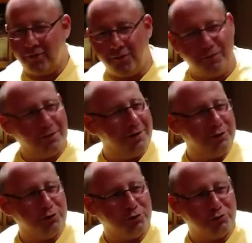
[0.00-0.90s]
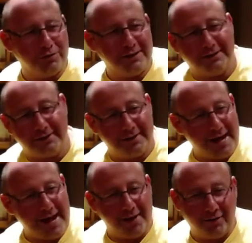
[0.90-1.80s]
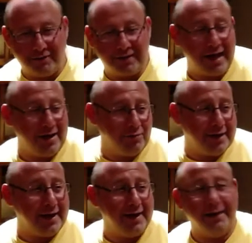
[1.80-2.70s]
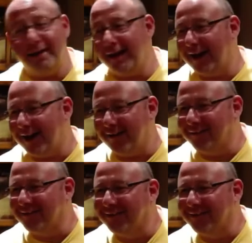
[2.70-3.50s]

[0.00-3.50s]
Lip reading: over 100 drinks now." He goes, "I don't care. Get out."